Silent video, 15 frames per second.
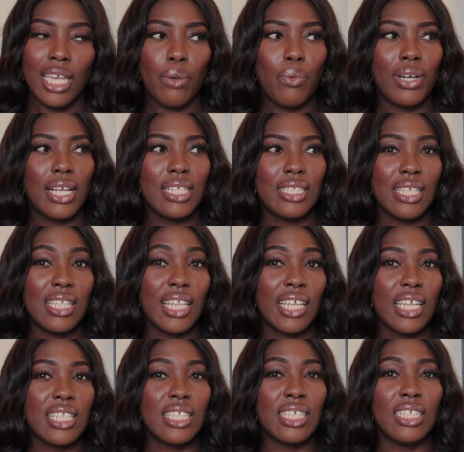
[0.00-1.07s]
When I say like
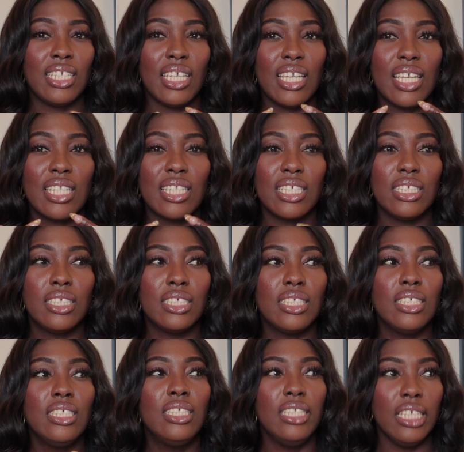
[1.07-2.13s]
it's a
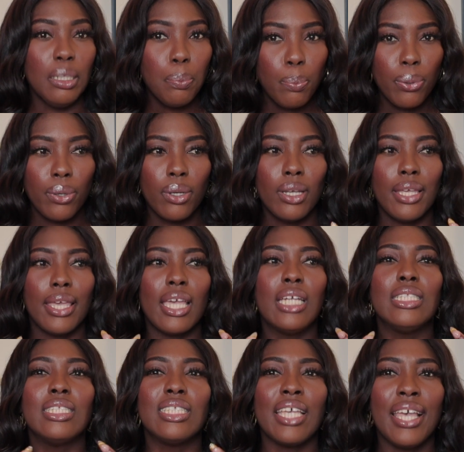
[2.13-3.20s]
deep,
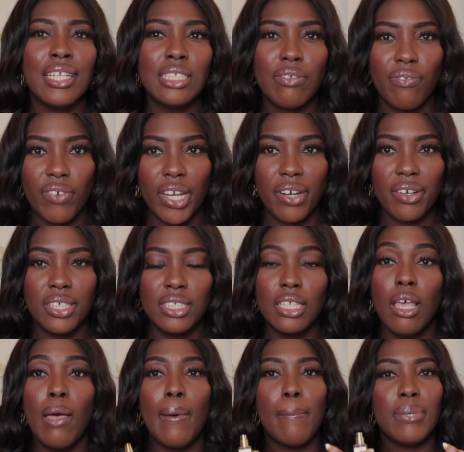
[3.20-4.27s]
intense fragrance,
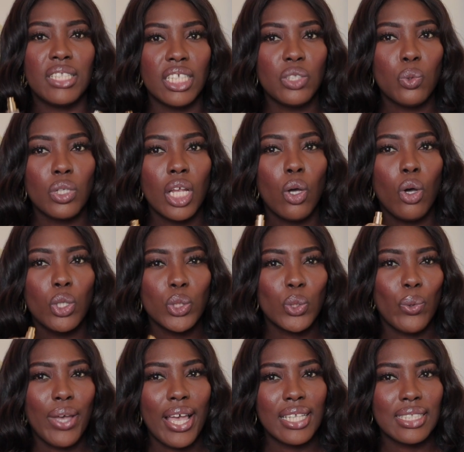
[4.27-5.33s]
but this one
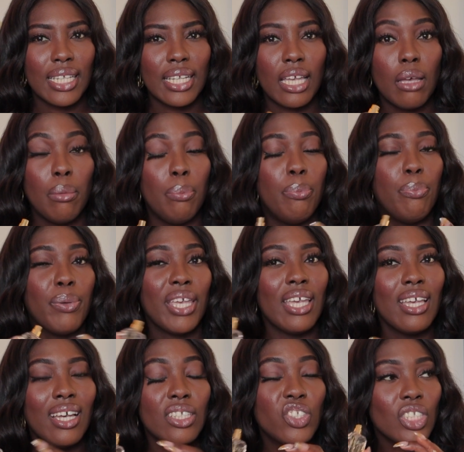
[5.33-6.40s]
also has like a
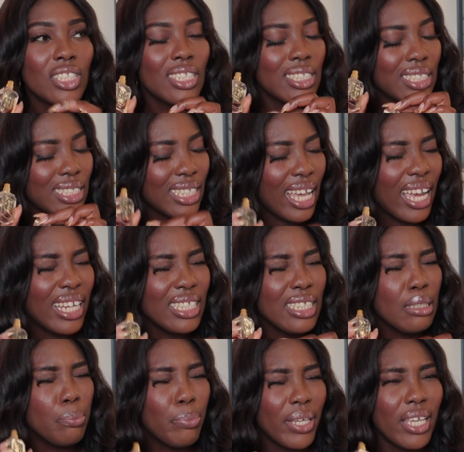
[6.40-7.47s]
bit, just a
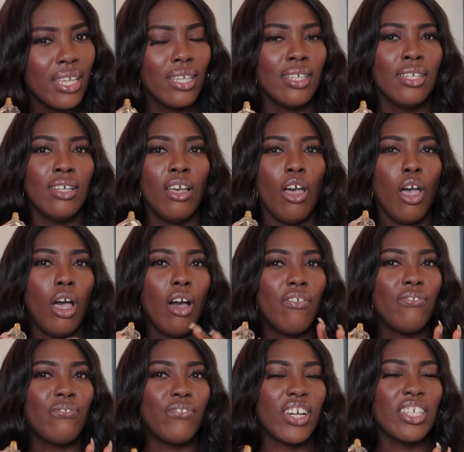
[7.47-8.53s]
tiny bit
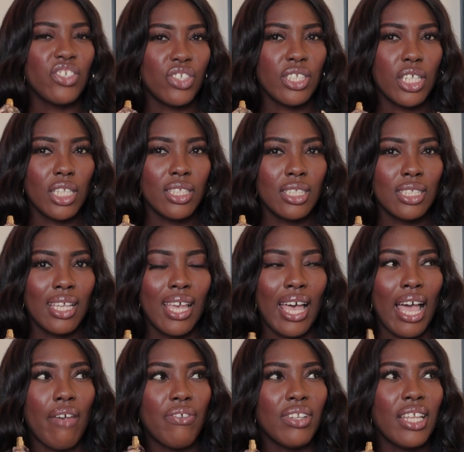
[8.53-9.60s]
of freshness.
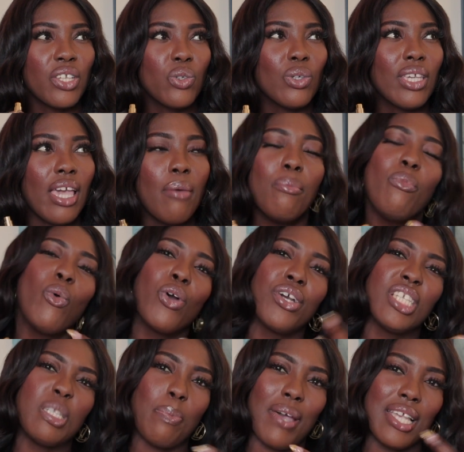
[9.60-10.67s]
I feel like you get more
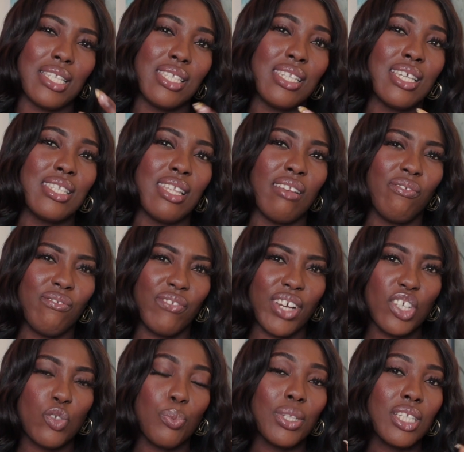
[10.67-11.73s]
spiciness than
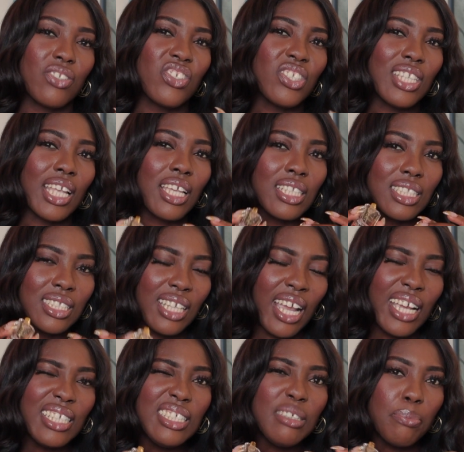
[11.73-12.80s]
fresh, but there's just like a tiny